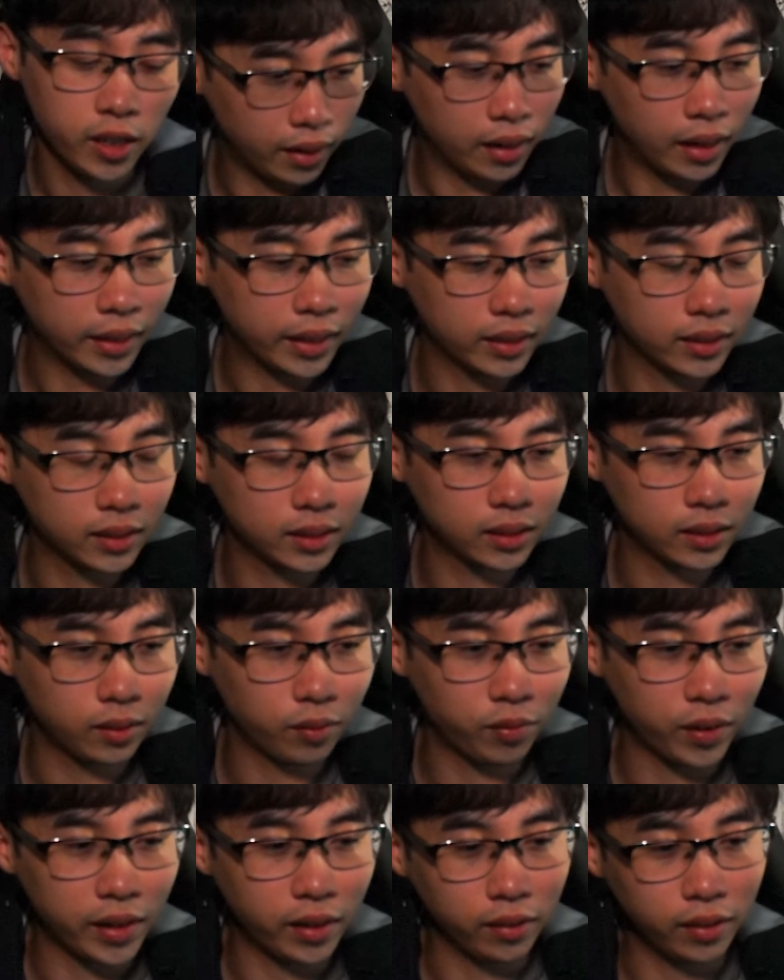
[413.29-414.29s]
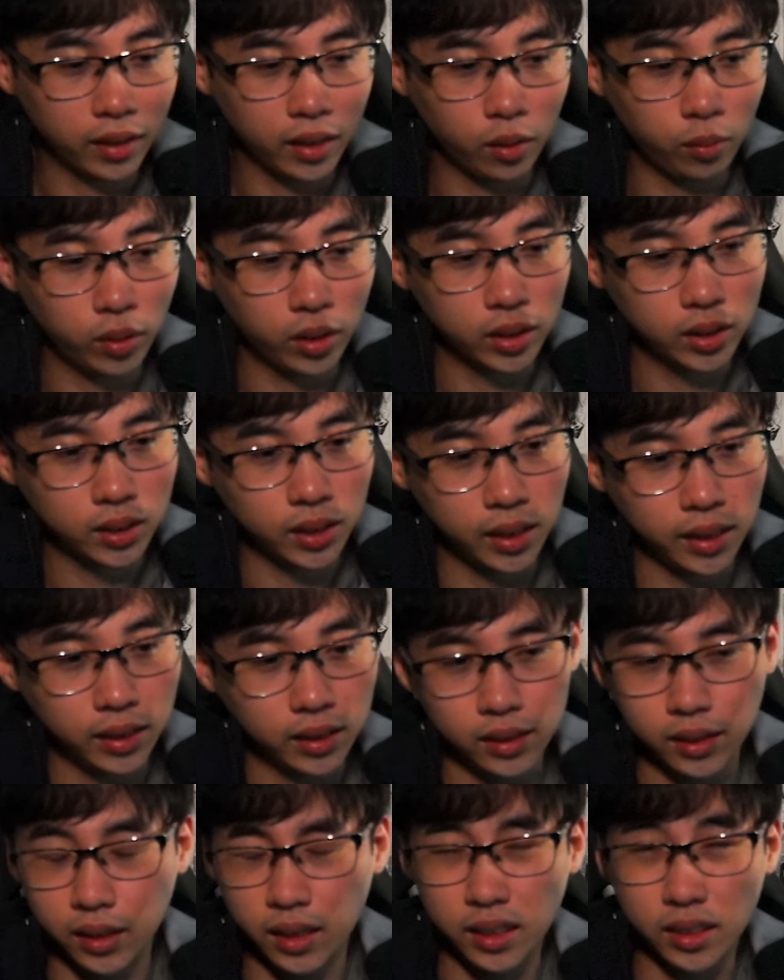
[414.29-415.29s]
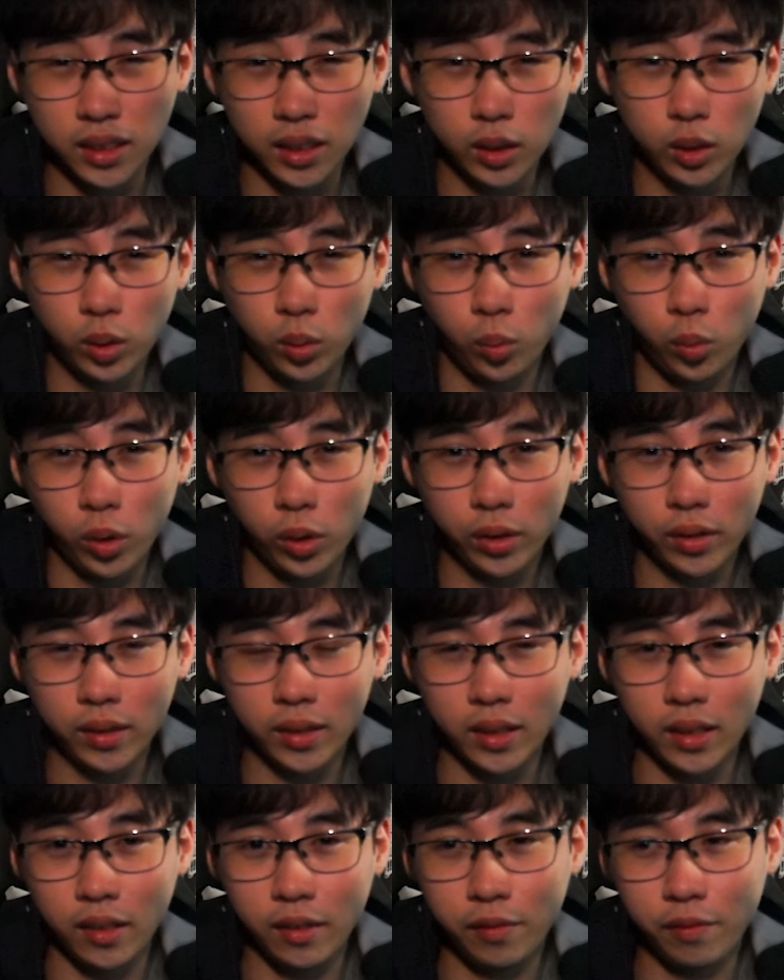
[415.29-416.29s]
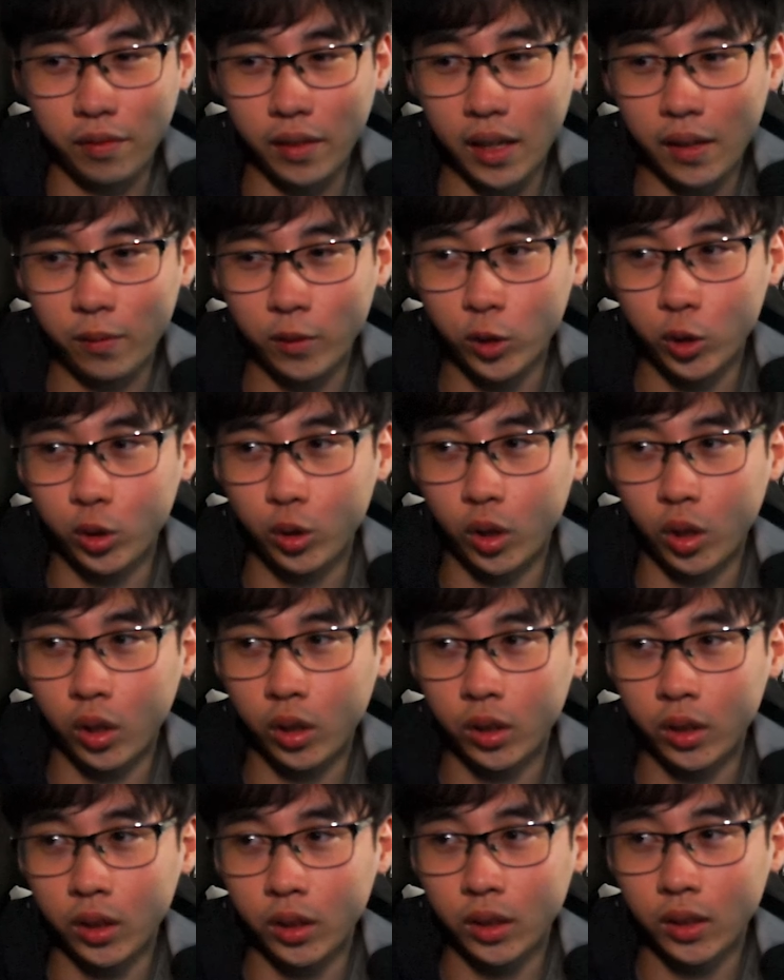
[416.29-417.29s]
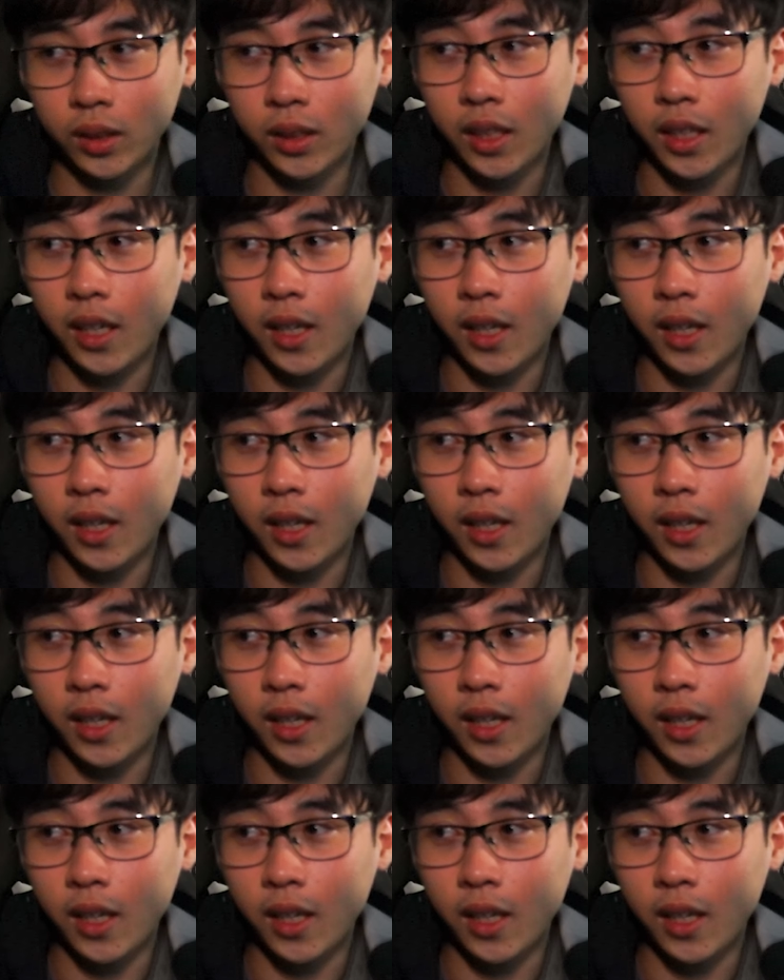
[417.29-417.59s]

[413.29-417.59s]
And I guess the final thing I want to say is, is it worth the $500?